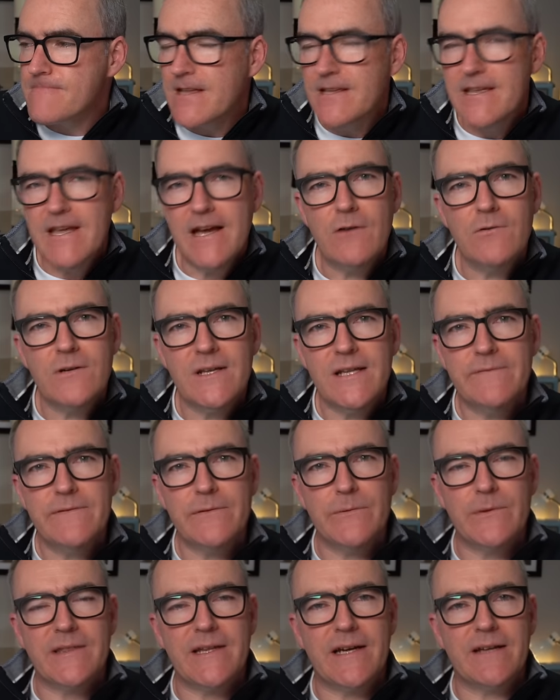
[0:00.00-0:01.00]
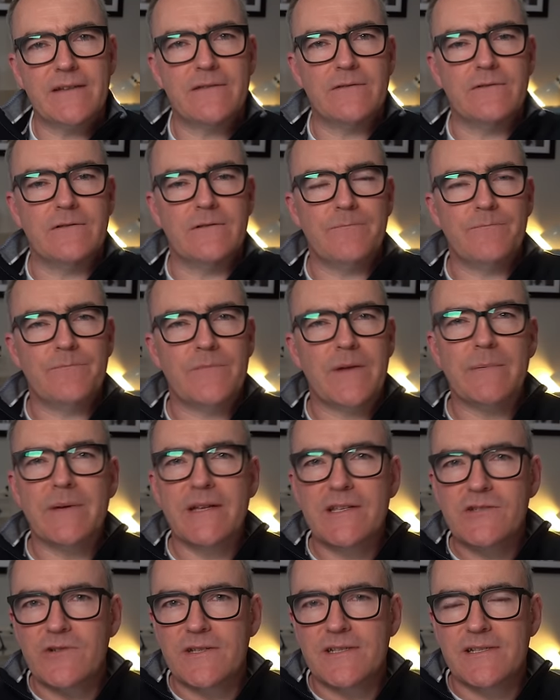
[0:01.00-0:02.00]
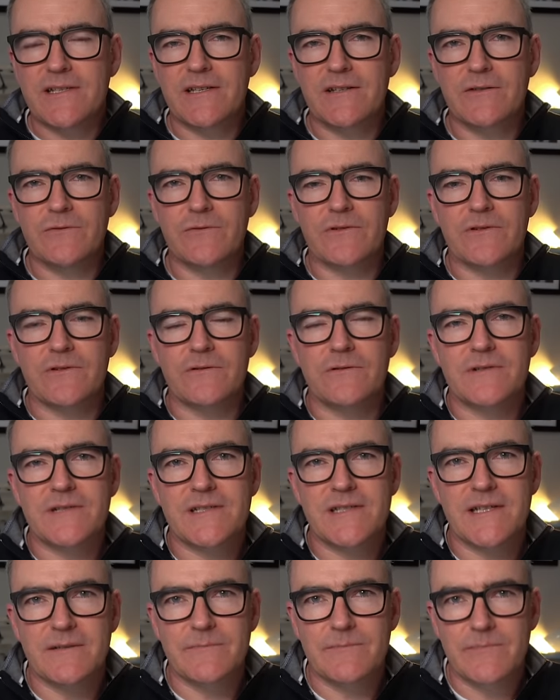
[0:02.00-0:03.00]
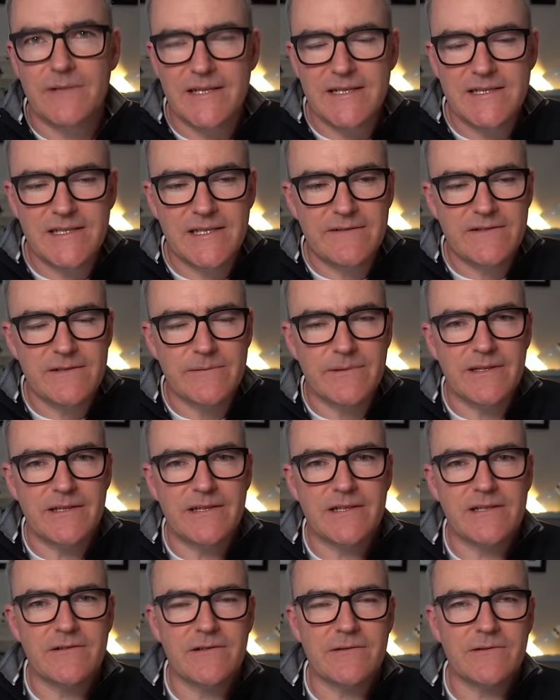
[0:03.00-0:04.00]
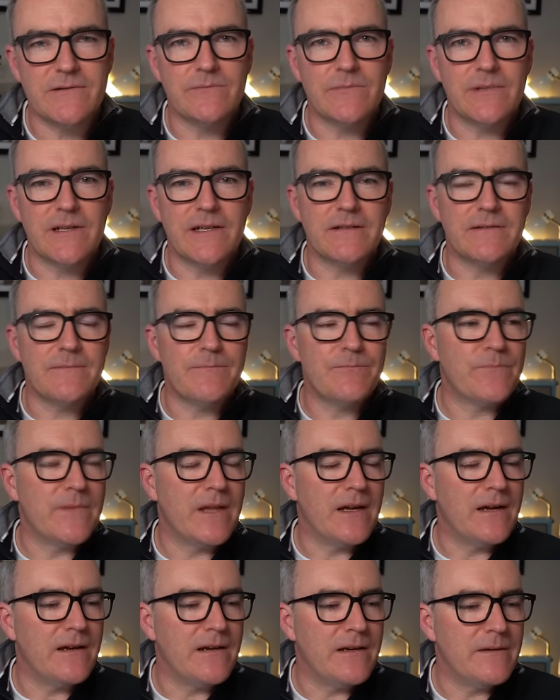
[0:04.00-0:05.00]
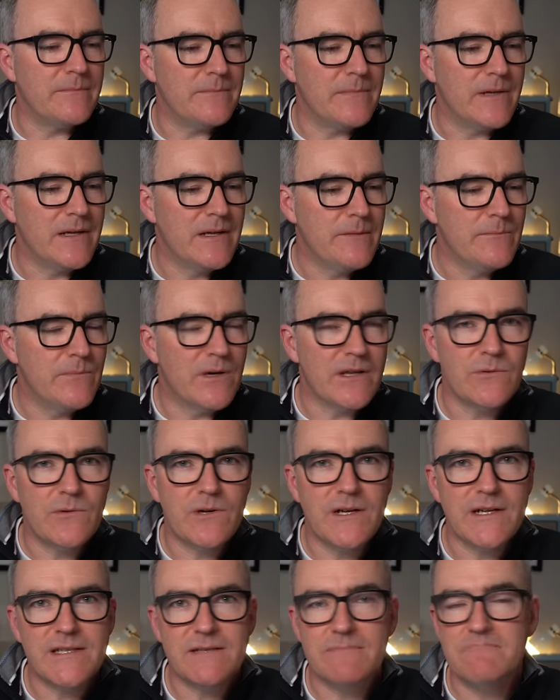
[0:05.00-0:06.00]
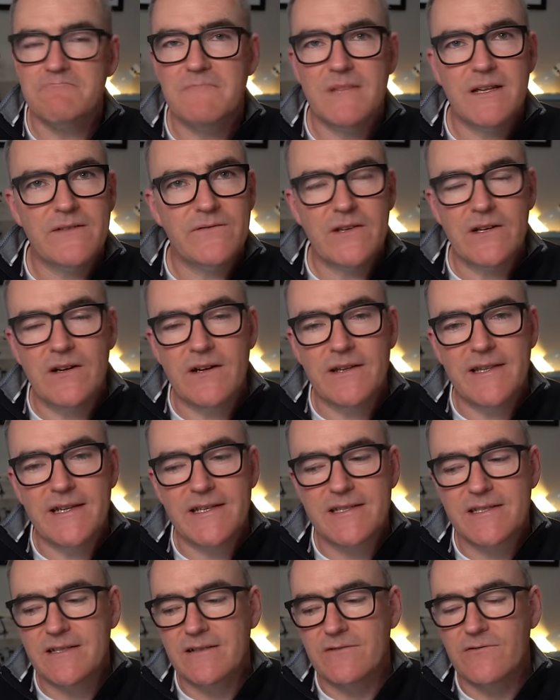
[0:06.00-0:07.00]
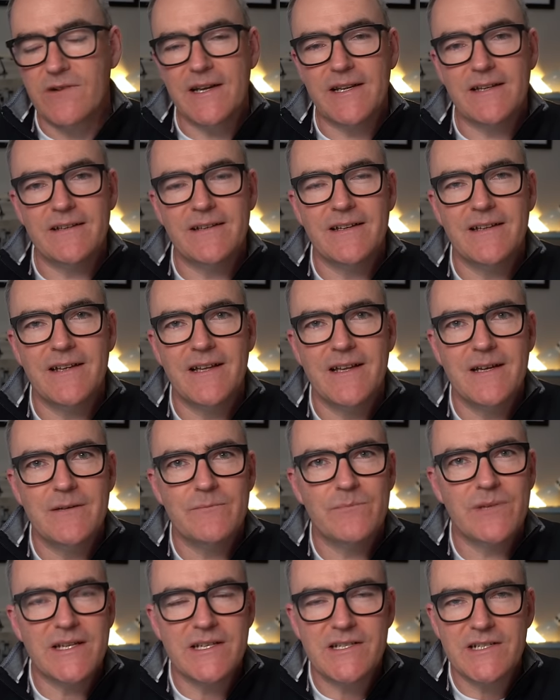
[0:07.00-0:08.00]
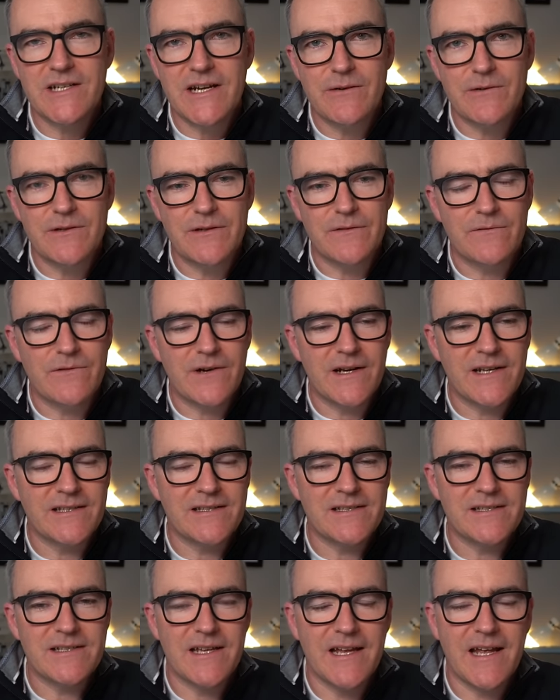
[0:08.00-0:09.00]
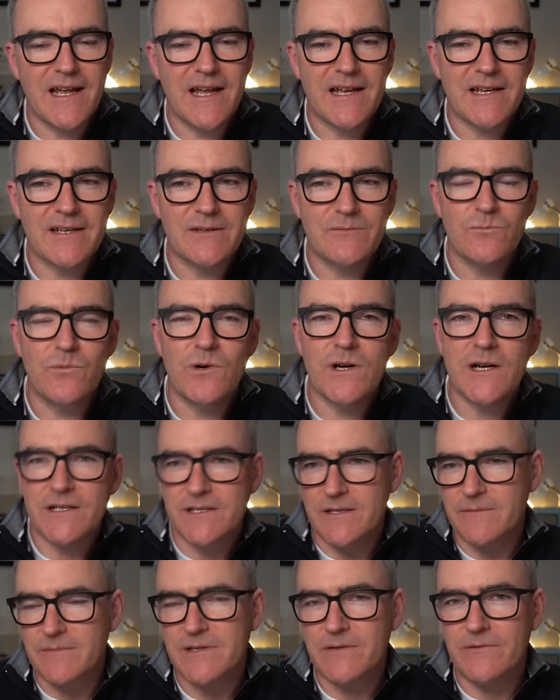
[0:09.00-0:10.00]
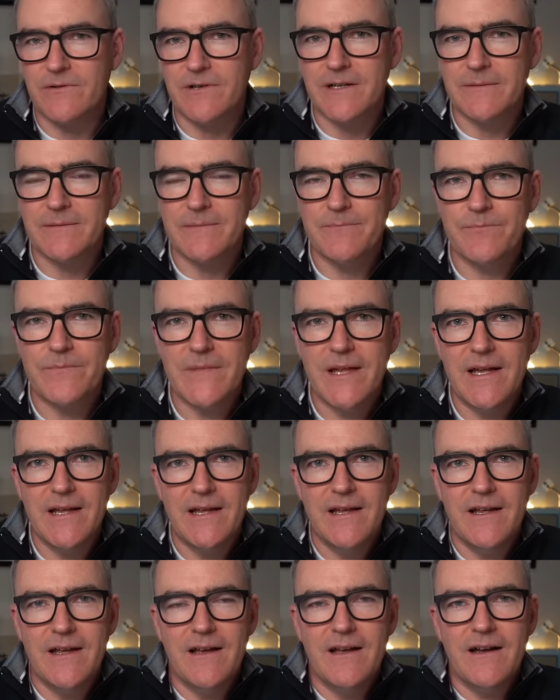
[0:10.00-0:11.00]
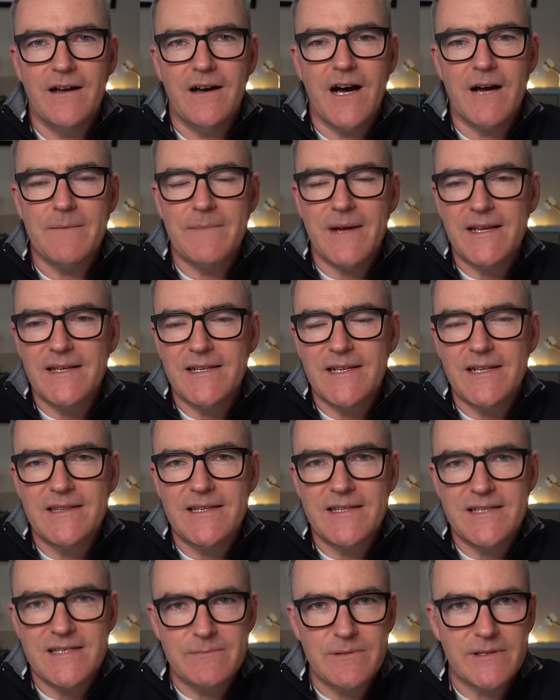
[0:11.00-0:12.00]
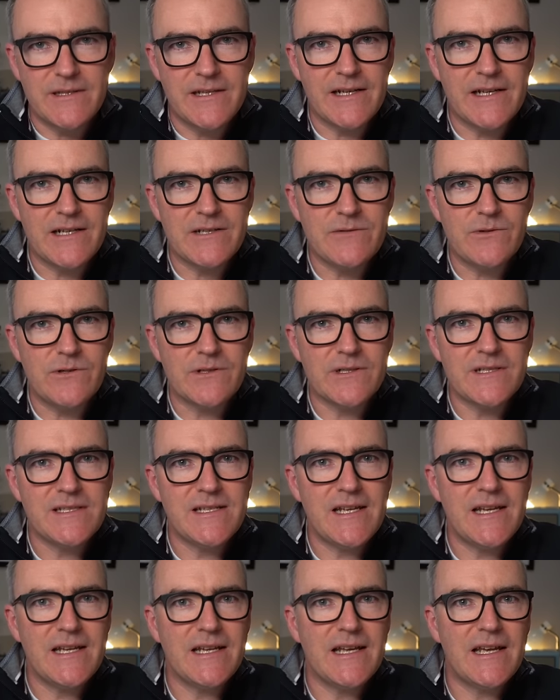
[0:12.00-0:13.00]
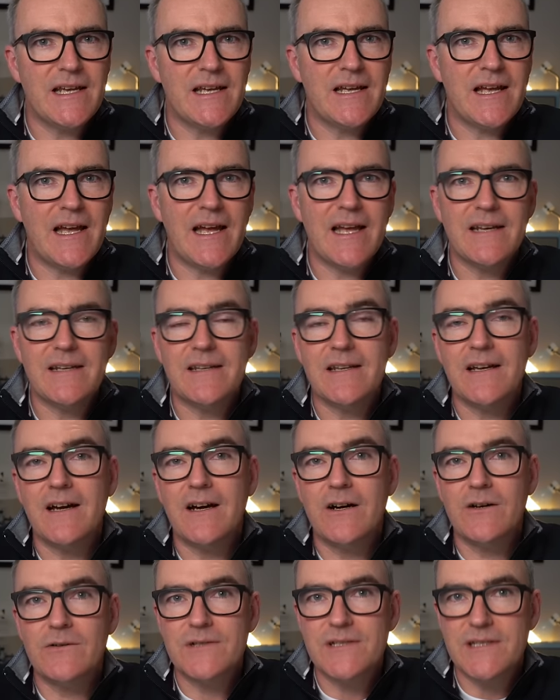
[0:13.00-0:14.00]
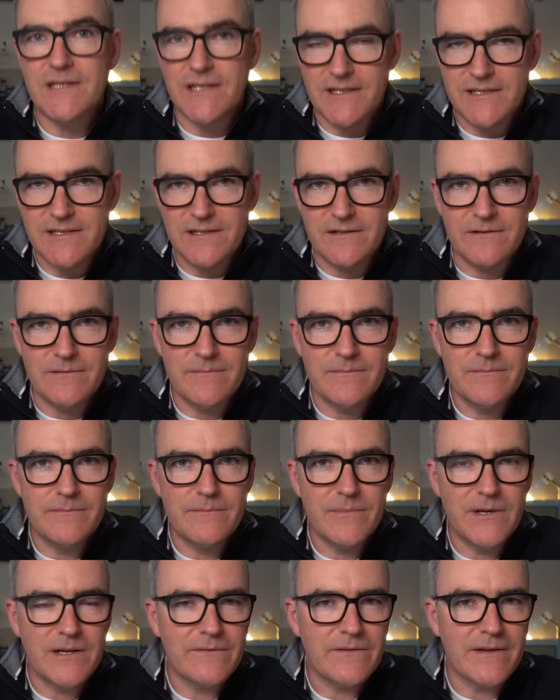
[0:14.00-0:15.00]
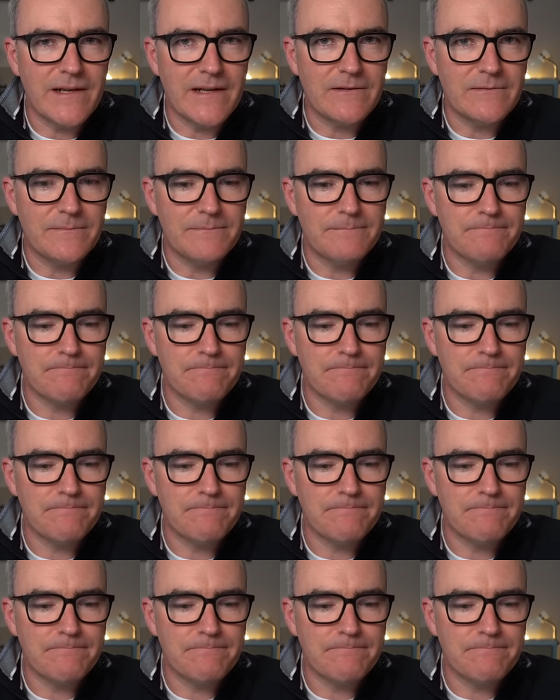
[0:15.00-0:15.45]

Yeah, I'll leave you with that thought. I'll be interested in your thoughts, so please leave some in the description below. But otherwise, if you like this, great. Please share it with your friends, and why not subscribe? I'm Andy, this has been The English Watch. Take care, and I'll see you soon. Bye for now.